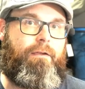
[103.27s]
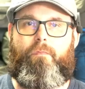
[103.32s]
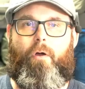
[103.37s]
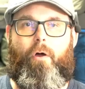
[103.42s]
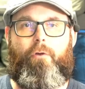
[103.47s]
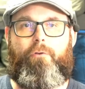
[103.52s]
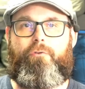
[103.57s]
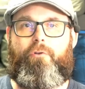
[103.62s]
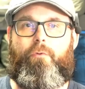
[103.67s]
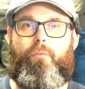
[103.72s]

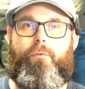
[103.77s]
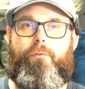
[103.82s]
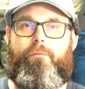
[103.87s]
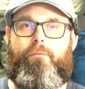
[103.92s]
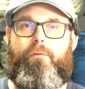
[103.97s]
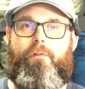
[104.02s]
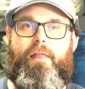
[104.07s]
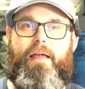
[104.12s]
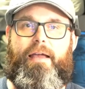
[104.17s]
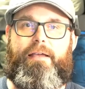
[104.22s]
Also, with a
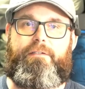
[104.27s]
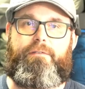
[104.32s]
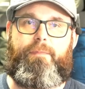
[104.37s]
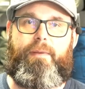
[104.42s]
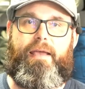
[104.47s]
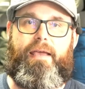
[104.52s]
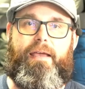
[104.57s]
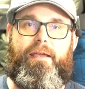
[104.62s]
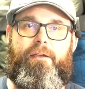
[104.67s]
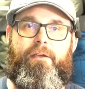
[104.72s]
relaxed
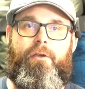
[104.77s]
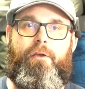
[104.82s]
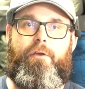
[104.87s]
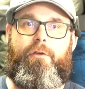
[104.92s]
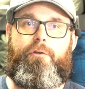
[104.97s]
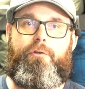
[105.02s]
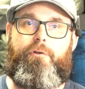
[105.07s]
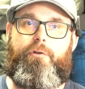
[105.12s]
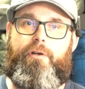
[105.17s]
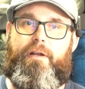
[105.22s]
bag,
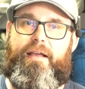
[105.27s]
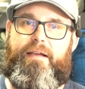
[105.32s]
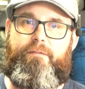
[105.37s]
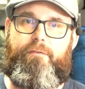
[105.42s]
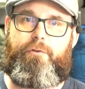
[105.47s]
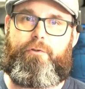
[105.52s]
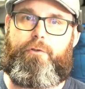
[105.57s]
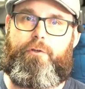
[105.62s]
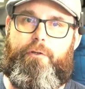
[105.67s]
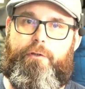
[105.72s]
you're going to have
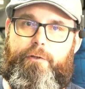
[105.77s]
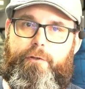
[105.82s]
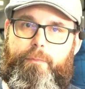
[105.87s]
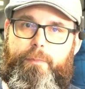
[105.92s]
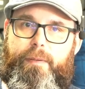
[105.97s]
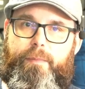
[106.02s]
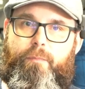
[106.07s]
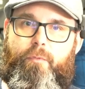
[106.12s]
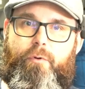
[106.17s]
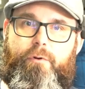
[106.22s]
a little
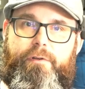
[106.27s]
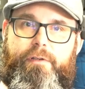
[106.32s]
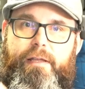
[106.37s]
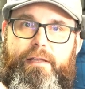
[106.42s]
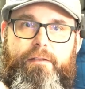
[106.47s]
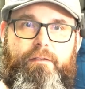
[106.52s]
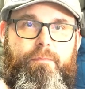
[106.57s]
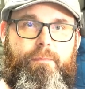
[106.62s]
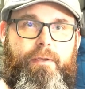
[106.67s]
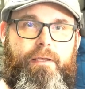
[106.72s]
bit more
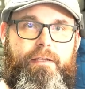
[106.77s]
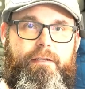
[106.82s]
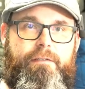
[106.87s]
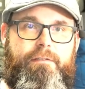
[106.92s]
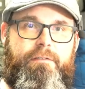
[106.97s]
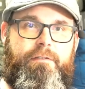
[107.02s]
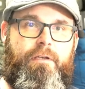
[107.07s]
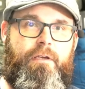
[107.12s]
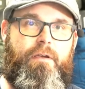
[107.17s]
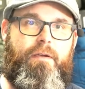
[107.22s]
dead
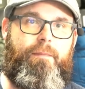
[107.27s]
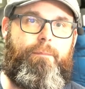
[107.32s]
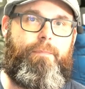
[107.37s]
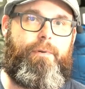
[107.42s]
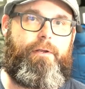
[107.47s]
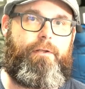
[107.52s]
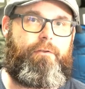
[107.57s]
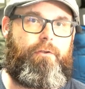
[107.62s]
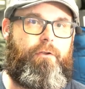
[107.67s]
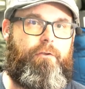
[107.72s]
space,
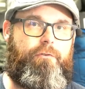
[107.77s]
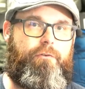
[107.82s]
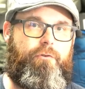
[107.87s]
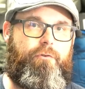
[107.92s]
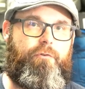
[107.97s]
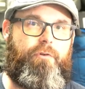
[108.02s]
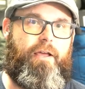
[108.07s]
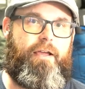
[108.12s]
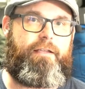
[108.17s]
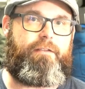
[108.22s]
but it's
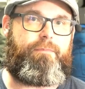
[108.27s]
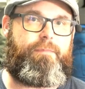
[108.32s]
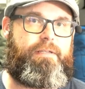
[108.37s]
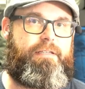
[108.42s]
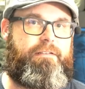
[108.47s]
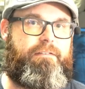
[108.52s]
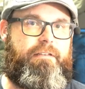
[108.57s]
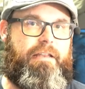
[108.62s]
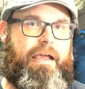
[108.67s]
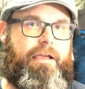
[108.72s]
also nice
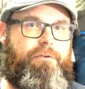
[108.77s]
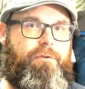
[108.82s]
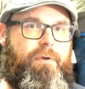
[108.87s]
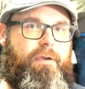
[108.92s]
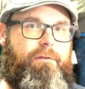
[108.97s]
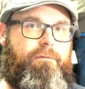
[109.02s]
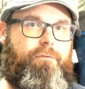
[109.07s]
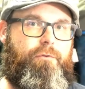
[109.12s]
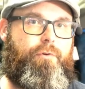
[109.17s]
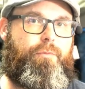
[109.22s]
because now you
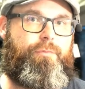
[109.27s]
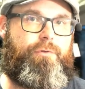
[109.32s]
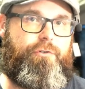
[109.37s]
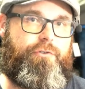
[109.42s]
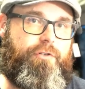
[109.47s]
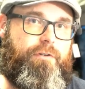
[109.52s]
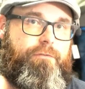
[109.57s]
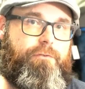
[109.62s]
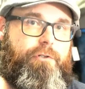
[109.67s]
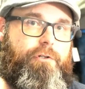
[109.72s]
have room to
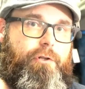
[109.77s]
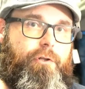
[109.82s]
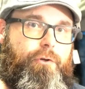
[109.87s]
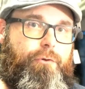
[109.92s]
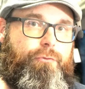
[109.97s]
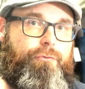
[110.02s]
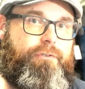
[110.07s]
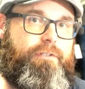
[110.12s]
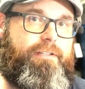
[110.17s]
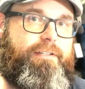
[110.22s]
shove your
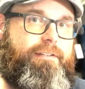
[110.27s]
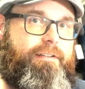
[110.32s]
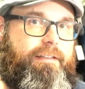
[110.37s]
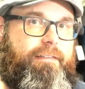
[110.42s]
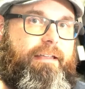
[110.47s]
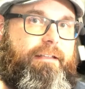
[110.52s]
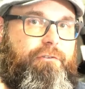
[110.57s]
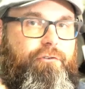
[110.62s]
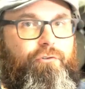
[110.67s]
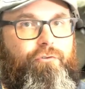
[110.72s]
clothes in, and
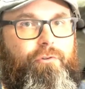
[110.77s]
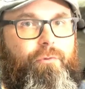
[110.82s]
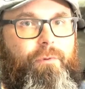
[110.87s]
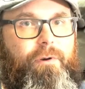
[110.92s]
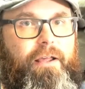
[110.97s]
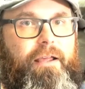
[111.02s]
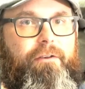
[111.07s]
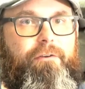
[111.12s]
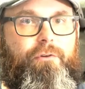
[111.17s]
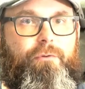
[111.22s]
that's usually
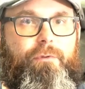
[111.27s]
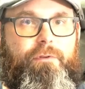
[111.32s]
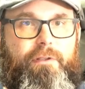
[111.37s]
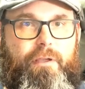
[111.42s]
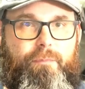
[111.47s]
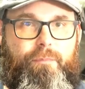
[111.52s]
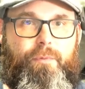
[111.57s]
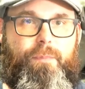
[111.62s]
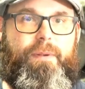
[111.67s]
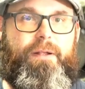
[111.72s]
what I do. Is
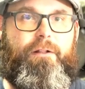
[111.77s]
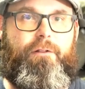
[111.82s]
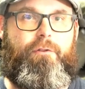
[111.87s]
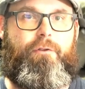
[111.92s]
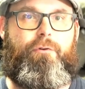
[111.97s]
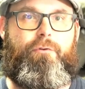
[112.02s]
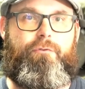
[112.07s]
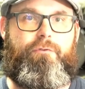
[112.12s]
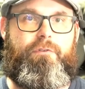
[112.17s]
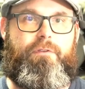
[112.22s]
I'll put my
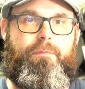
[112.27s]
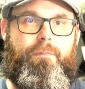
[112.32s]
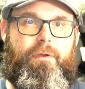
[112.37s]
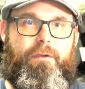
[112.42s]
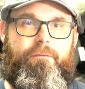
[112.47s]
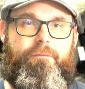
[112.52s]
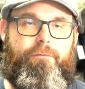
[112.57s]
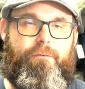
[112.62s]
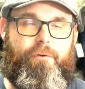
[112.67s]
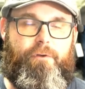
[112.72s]
clothes in my
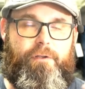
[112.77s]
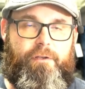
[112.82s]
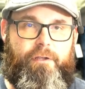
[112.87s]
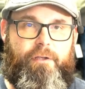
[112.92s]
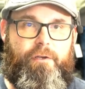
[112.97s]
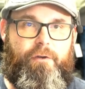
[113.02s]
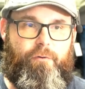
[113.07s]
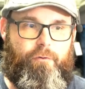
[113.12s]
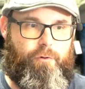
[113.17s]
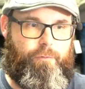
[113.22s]
foot
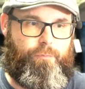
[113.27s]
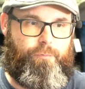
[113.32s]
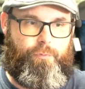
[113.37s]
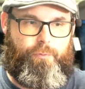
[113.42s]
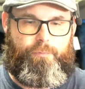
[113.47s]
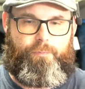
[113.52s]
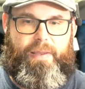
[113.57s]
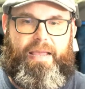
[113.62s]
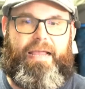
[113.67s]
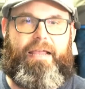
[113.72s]
or
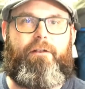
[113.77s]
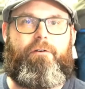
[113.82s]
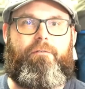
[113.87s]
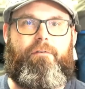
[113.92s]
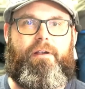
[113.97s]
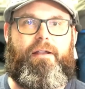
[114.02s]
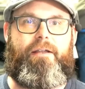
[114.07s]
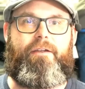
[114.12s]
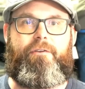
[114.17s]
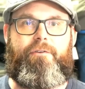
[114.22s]
pack it
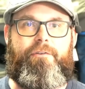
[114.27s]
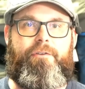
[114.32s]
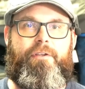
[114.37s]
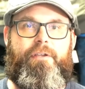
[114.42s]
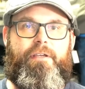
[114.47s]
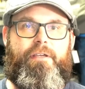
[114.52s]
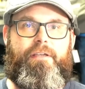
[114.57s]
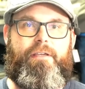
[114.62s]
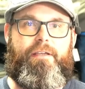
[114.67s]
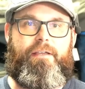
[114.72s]
around
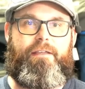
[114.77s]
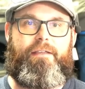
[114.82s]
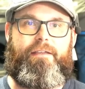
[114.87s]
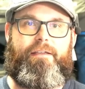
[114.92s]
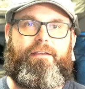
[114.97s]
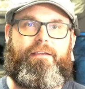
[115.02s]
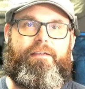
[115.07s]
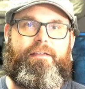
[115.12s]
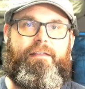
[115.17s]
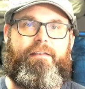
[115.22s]

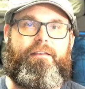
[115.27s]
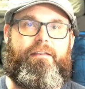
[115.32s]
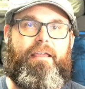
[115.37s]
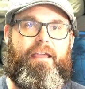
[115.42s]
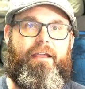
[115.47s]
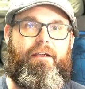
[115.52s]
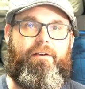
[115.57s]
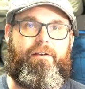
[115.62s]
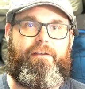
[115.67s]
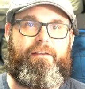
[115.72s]
in the
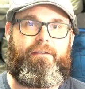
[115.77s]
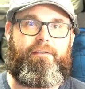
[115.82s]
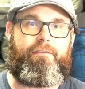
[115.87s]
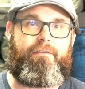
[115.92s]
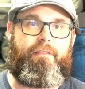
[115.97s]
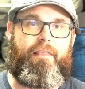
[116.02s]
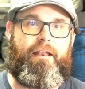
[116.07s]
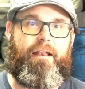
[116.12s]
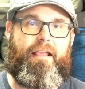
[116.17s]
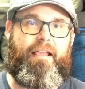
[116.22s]
areas
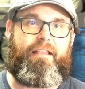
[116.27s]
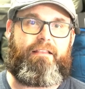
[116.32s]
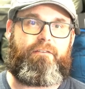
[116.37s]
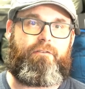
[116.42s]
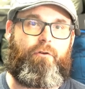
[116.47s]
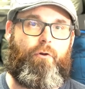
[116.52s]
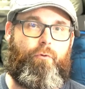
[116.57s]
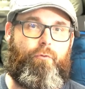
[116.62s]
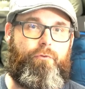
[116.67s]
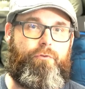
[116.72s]
that it has
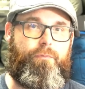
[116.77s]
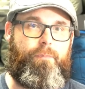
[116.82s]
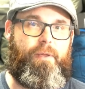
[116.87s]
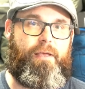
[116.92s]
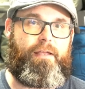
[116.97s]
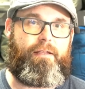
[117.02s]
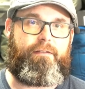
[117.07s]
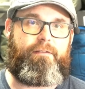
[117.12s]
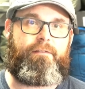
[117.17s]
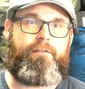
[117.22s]
cold
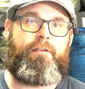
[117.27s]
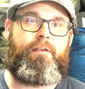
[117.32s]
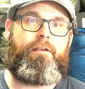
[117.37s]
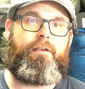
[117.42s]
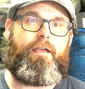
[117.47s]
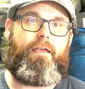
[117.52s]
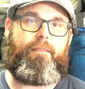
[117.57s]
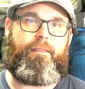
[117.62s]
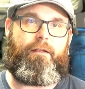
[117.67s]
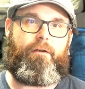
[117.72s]
spots,
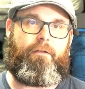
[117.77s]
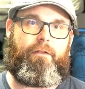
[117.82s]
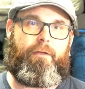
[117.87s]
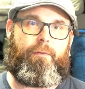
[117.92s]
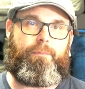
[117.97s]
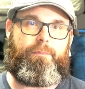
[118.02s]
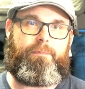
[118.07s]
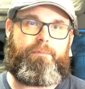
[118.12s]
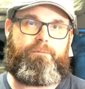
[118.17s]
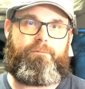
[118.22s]
and that'll
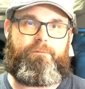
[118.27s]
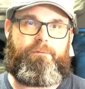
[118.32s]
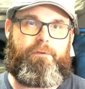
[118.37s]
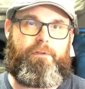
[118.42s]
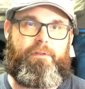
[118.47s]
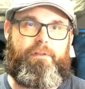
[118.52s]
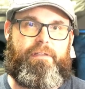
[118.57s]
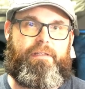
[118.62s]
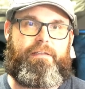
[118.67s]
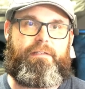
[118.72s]
help
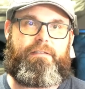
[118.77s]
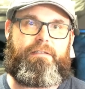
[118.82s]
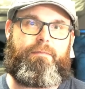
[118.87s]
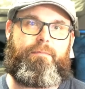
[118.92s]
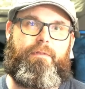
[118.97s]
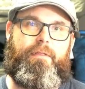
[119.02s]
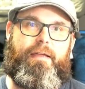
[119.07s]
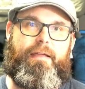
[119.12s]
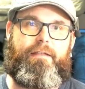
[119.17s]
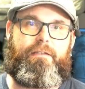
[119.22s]
fill in
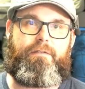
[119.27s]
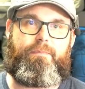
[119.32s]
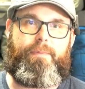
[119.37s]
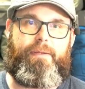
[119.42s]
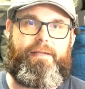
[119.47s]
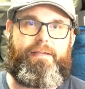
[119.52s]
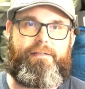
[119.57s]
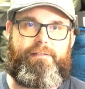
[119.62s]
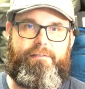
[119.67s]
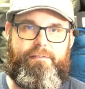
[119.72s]
some of that
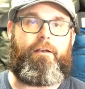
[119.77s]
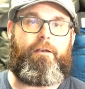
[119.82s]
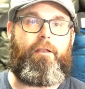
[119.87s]
space. And